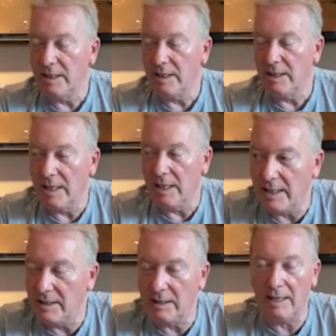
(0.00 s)

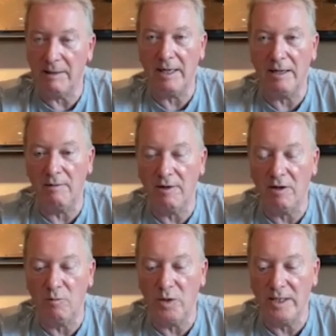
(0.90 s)
and and get it over the line.
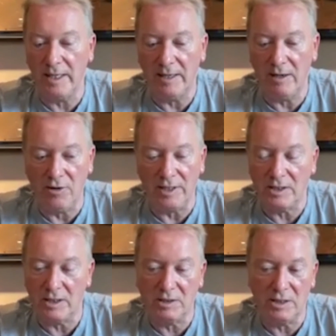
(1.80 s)
We can get it on. This
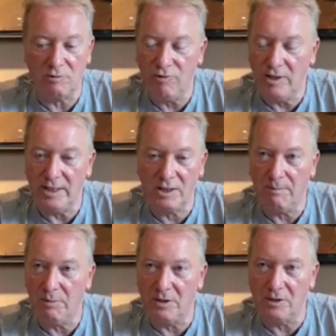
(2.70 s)
it's, it's really as
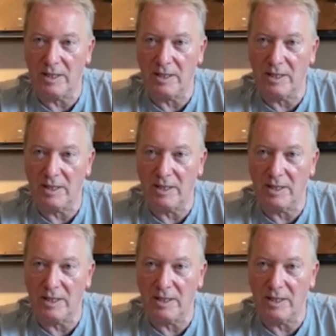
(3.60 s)
simple as that.